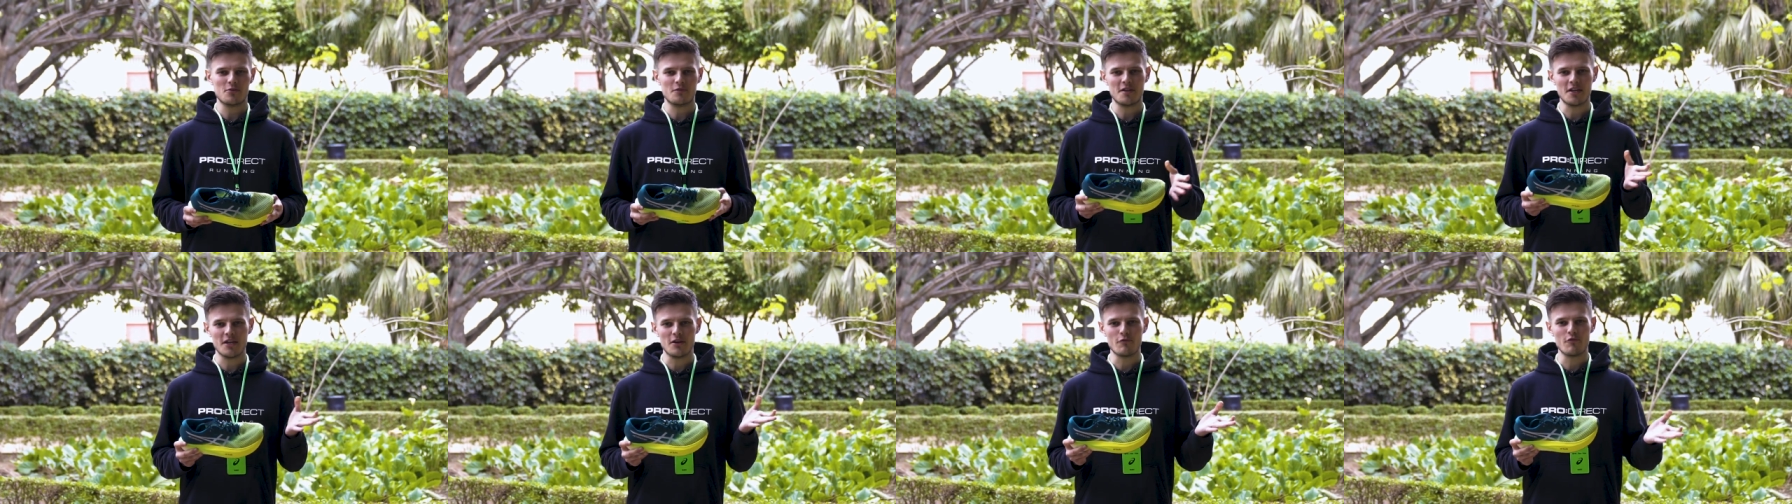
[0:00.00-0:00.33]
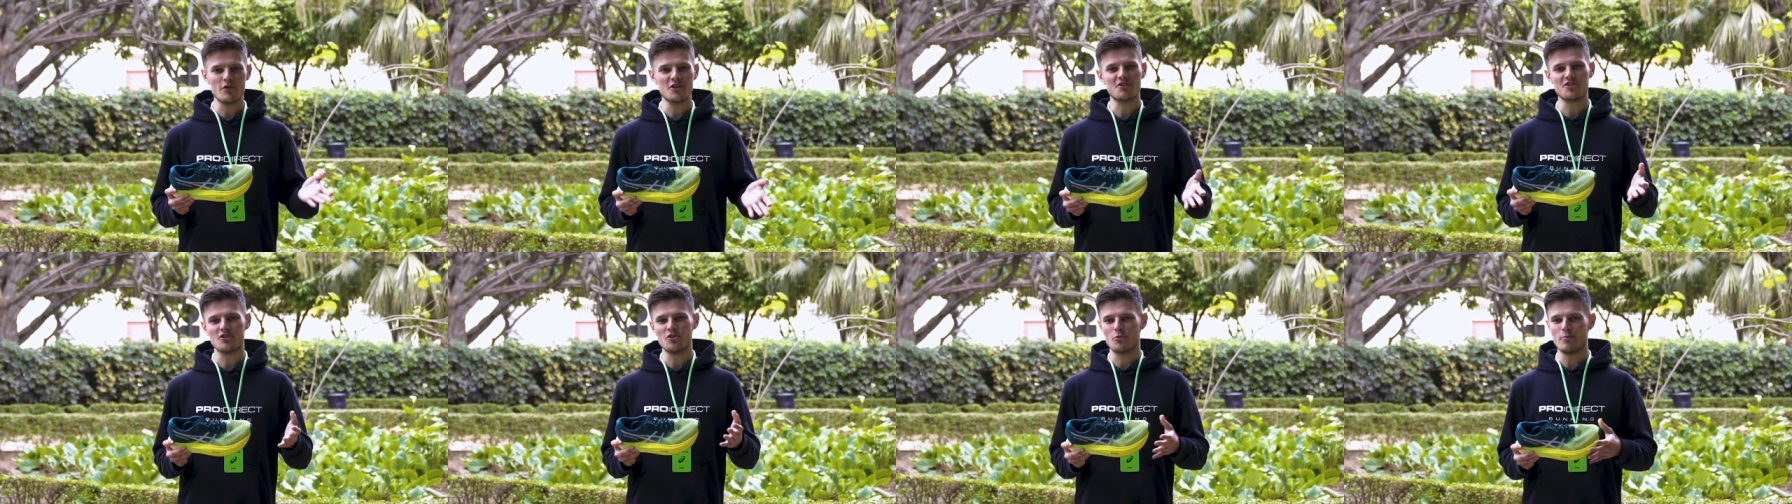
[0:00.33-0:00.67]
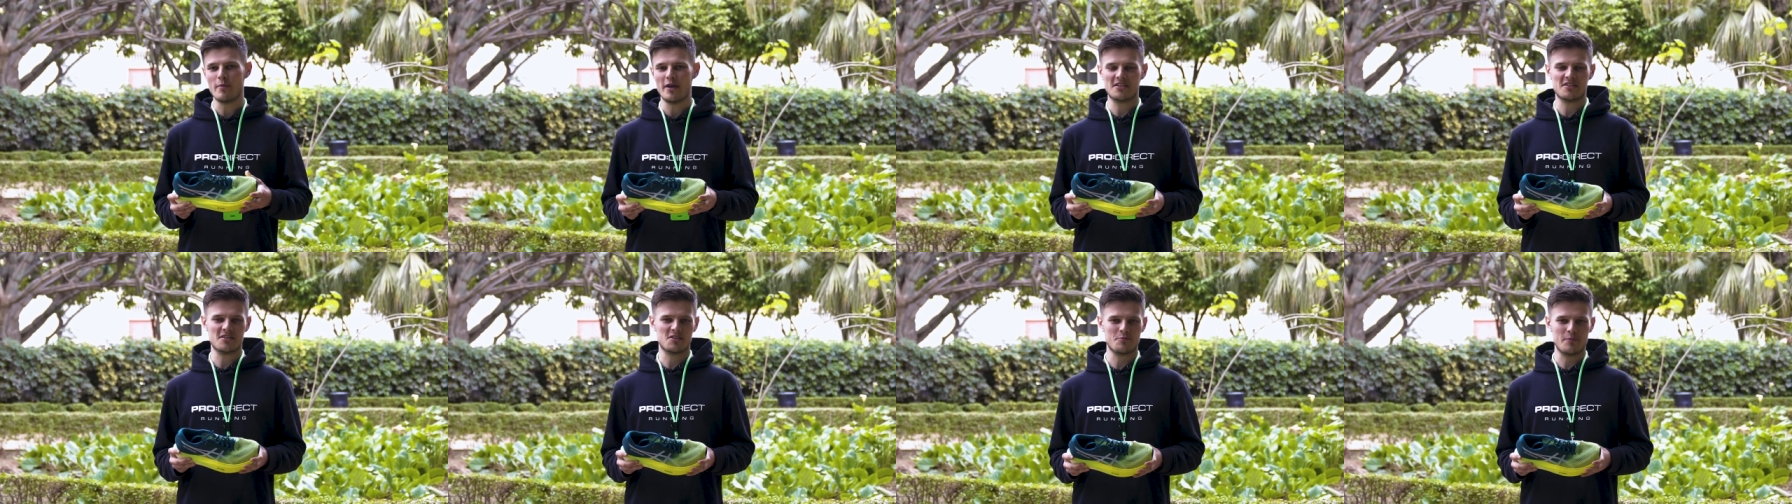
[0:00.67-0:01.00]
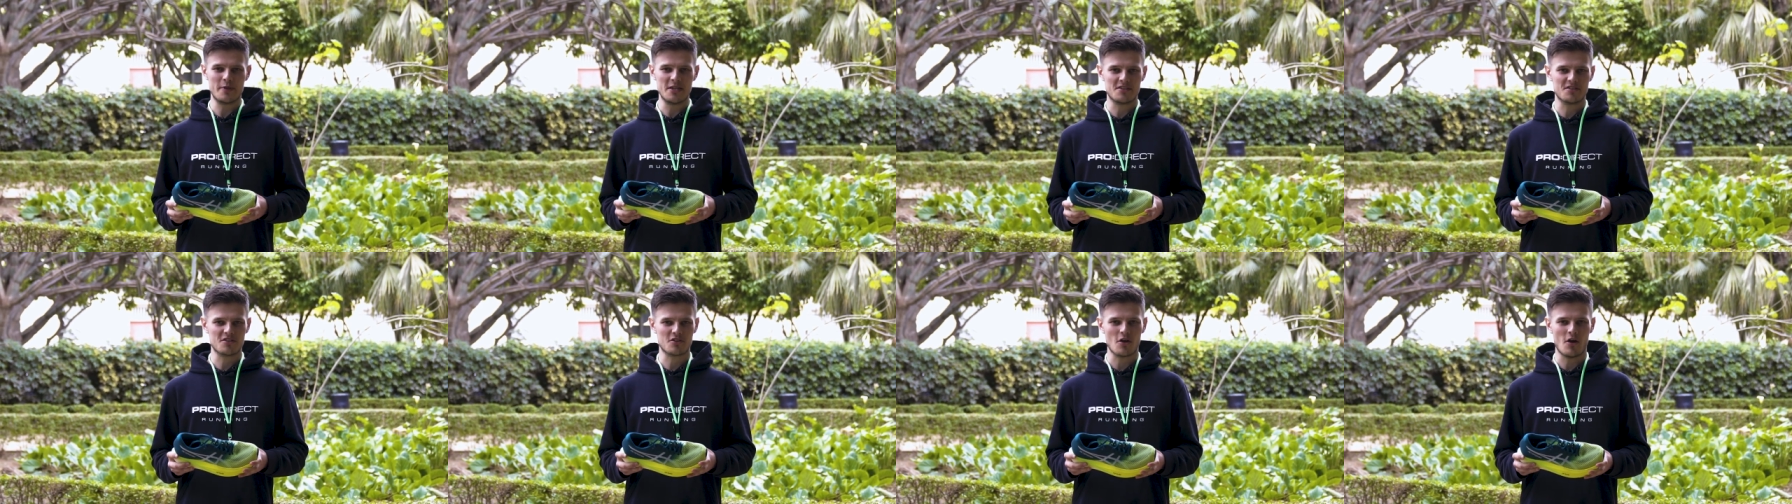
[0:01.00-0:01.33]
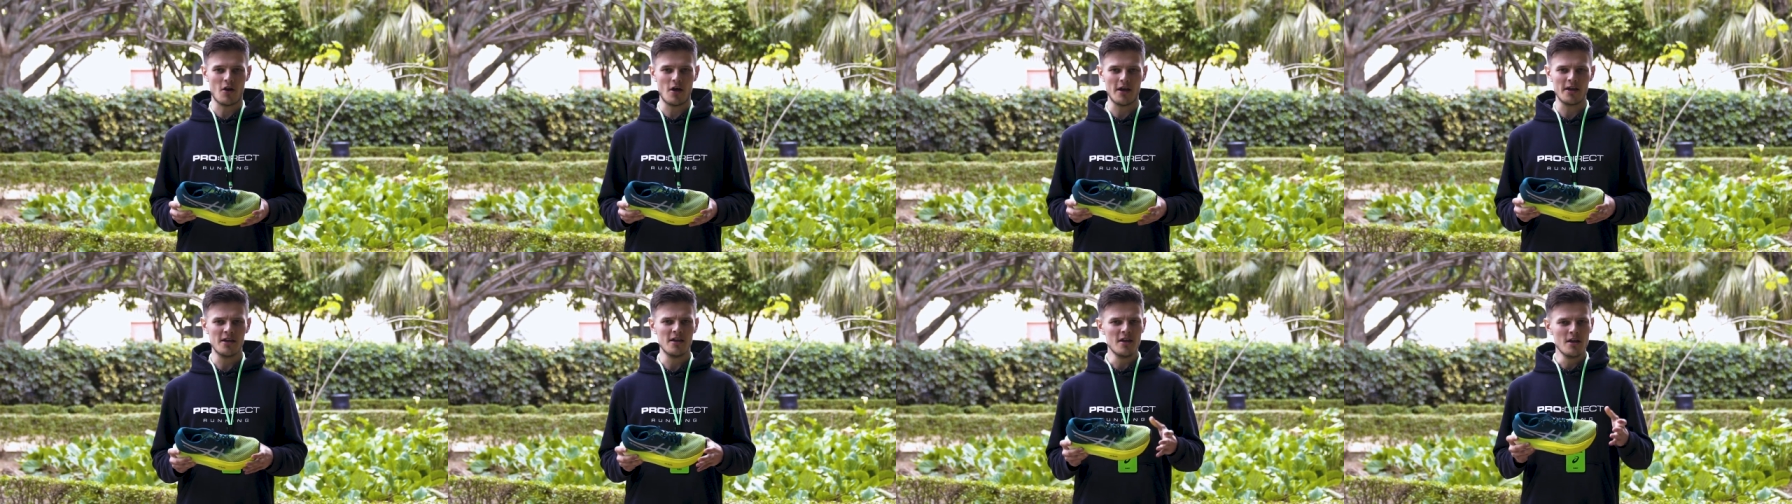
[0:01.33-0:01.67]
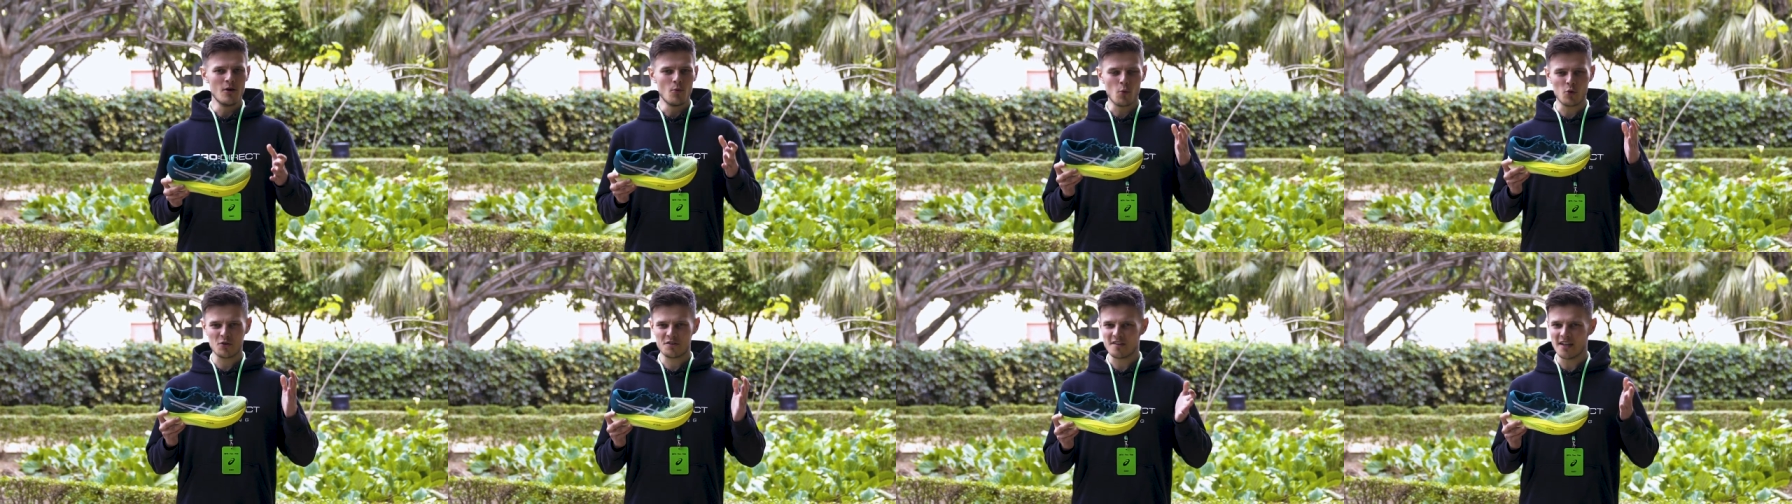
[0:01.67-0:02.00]
the original MetaSpeed Sky
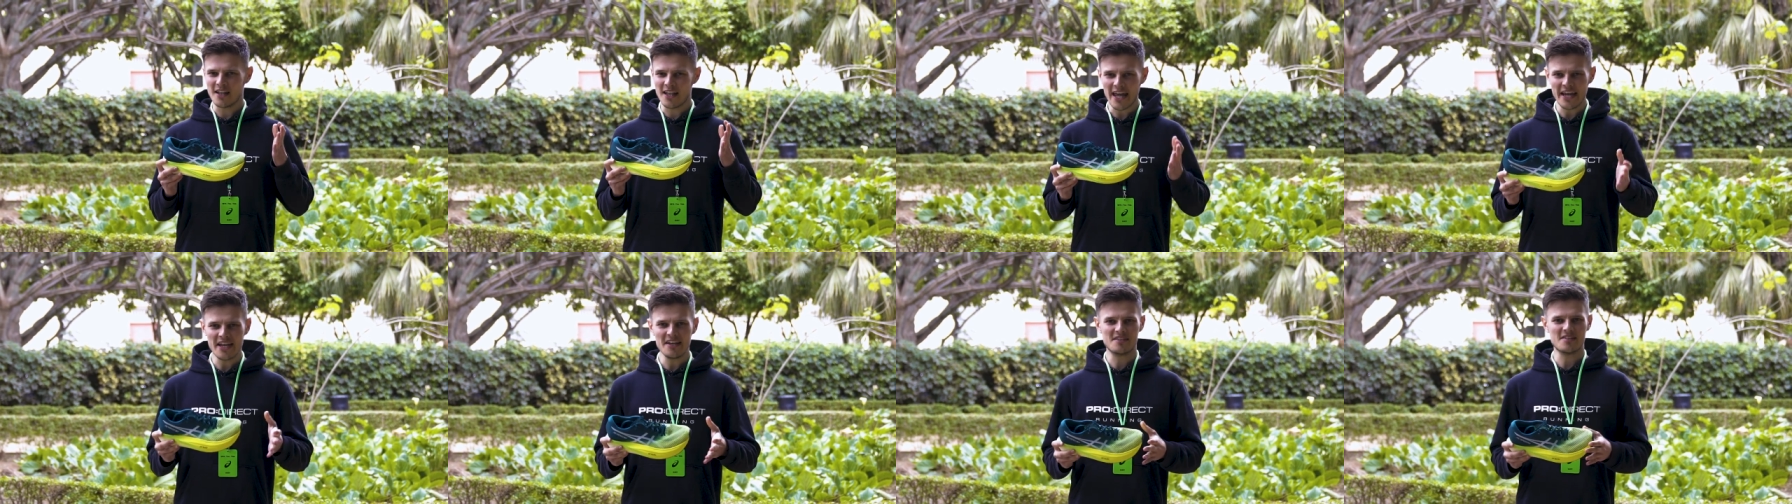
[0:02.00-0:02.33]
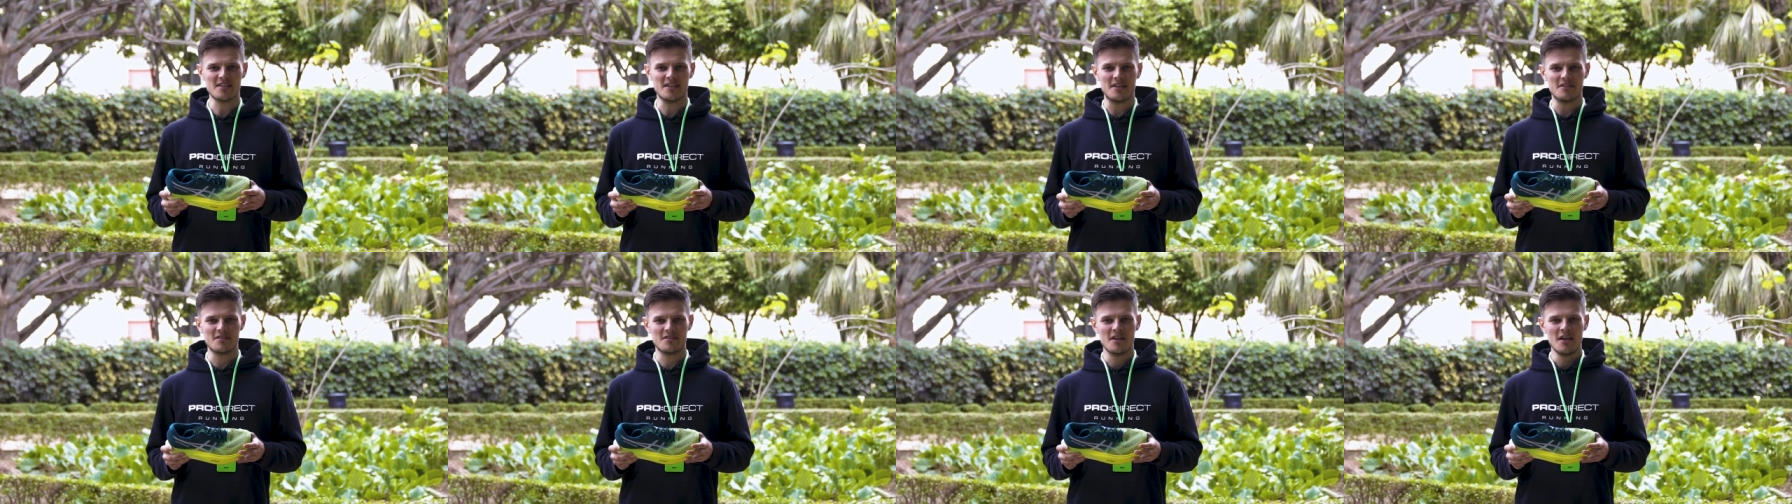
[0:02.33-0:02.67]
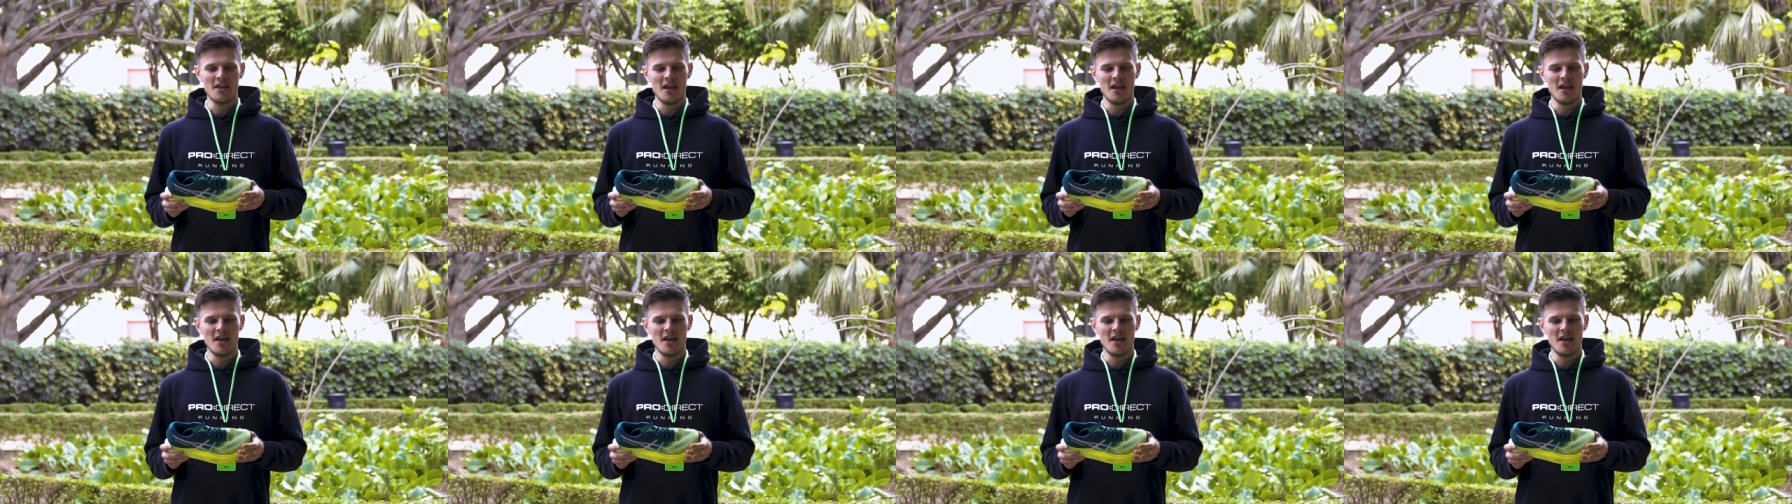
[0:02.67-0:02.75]
was the laces,